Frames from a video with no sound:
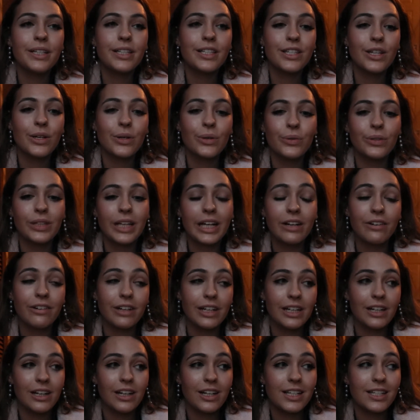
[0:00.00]
So they're
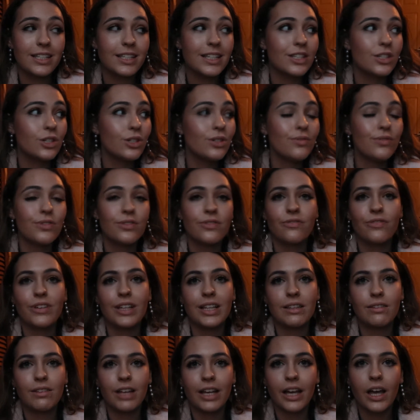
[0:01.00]
really nice. It's just for
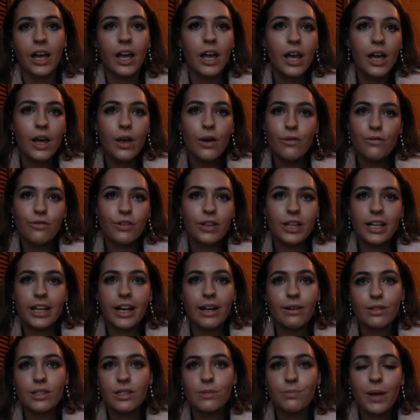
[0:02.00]
filling
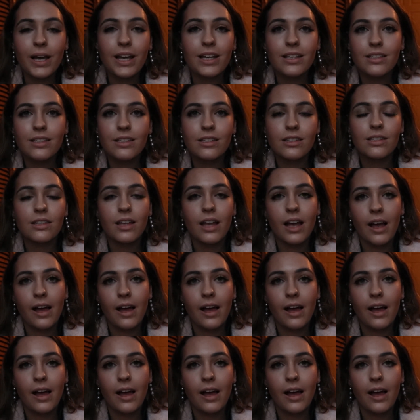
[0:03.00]
out space.